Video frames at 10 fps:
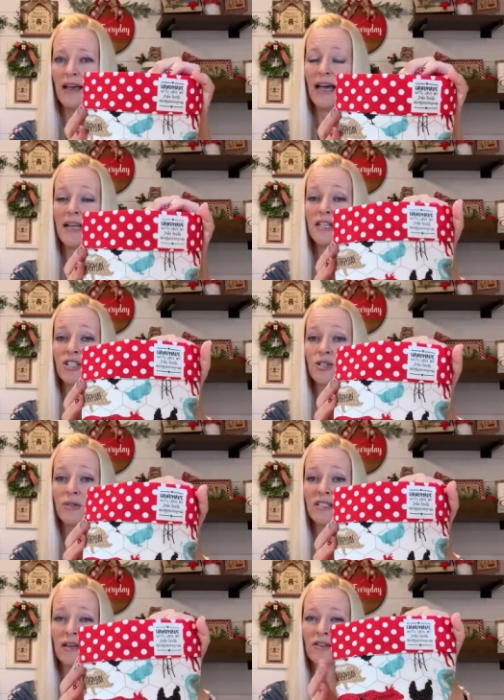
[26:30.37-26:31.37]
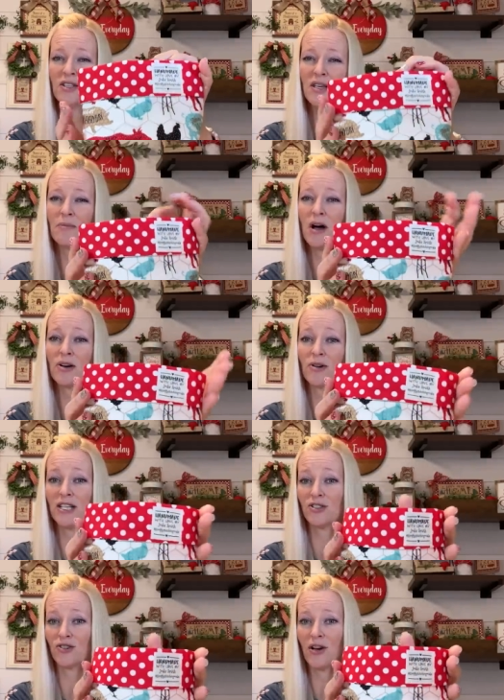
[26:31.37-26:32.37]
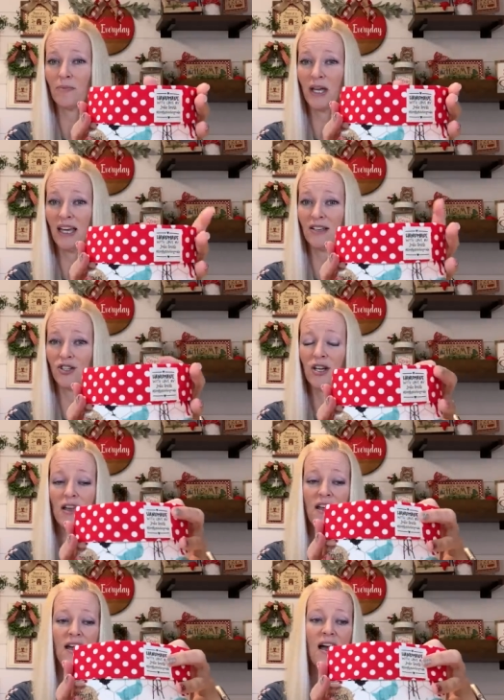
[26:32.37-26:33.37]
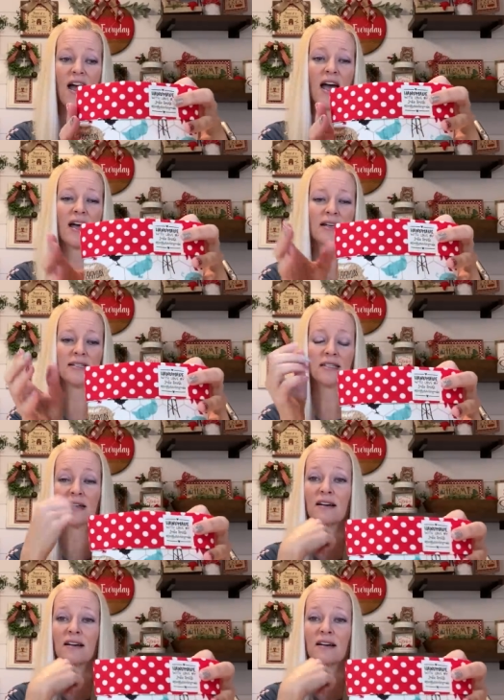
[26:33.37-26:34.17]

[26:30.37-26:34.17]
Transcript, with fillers: and then she was selling them on her Instagram page. And